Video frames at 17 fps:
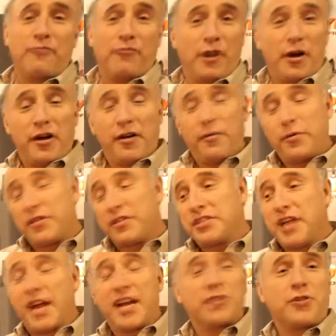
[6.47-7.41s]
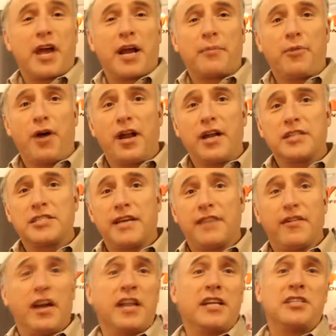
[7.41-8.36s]
Frary with Dynatrac Products
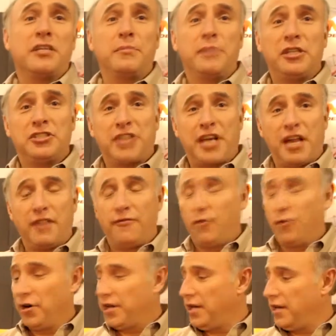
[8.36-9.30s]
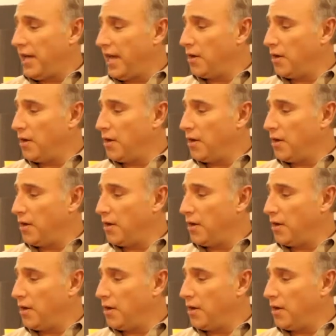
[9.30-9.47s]
out of Huntington Beach, California,